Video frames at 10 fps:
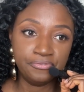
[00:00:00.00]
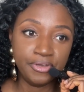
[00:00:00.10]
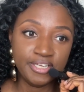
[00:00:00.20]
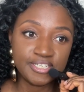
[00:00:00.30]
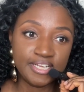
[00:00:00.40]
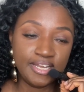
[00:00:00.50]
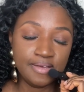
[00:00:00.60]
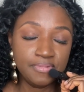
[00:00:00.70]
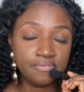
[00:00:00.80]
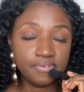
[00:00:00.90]
rate in
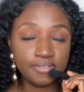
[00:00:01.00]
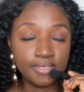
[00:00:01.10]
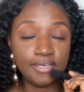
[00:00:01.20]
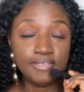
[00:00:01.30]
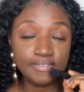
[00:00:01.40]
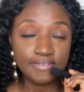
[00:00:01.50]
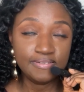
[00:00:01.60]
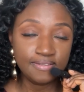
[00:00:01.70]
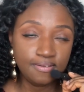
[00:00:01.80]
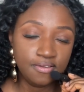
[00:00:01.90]
Lambeth and
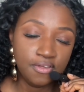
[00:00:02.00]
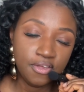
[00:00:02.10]
etc.